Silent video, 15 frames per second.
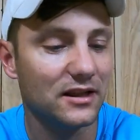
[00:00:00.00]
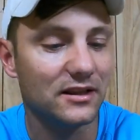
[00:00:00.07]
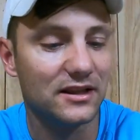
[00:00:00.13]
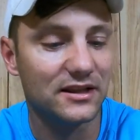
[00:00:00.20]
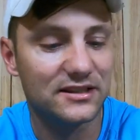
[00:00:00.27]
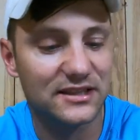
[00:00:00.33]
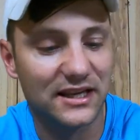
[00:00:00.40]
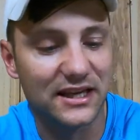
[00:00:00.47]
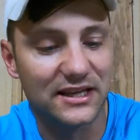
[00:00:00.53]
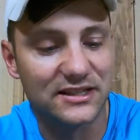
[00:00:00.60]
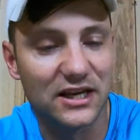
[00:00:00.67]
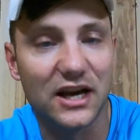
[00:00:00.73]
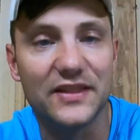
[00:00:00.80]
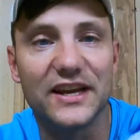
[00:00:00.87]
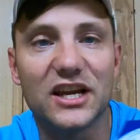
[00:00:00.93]
This is,
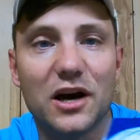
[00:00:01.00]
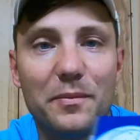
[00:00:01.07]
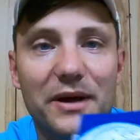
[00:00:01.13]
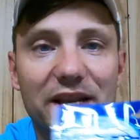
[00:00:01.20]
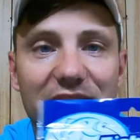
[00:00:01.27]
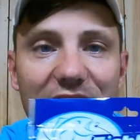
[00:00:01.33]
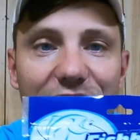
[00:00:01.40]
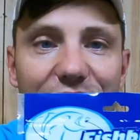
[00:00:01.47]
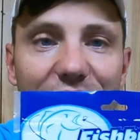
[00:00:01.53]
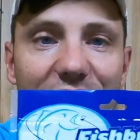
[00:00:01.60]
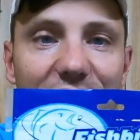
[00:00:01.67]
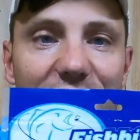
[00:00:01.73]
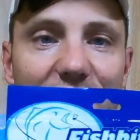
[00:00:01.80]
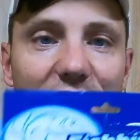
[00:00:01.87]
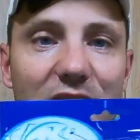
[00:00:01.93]
they come in
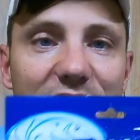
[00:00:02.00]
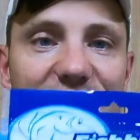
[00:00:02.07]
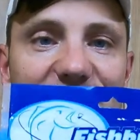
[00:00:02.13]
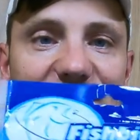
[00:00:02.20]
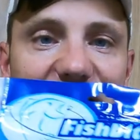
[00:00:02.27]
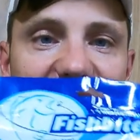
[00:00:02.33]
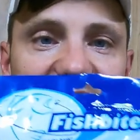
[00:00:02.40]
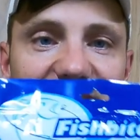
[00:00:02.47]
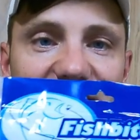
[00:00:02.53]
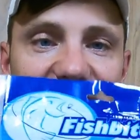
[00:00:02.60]
different scents.